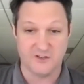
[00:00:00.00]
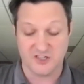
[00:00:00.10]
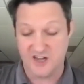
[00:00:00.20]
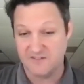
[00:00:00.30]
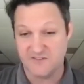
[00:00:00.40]
There's a
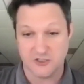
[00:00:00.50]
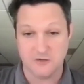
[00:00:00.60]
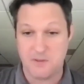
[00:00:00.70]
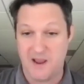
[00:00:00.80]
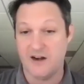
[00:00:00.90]
night
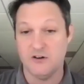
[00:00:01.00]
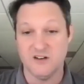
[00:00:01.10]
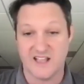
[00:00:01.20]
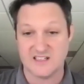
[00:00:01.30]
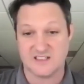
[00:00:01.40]
vision battle
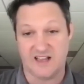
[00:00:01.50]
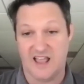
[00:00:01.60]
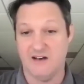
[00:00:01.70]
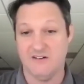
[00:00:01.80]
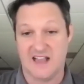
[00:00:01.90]
against like a
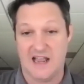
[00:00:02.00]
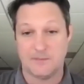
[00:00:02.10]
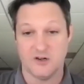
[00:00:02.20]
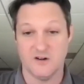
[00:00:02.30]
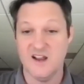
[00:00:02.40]

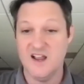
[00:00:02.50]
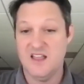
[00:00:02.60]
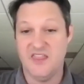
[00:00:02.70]
helicopter